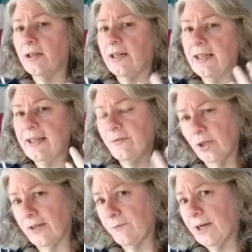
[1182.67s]
I have a
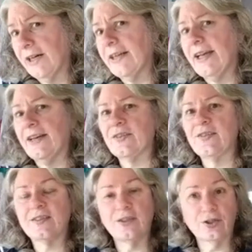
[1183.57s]
lot of podcasts and
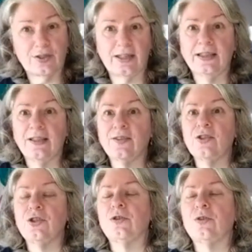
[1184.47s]
such that I listen
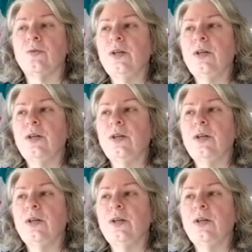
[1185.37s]
to,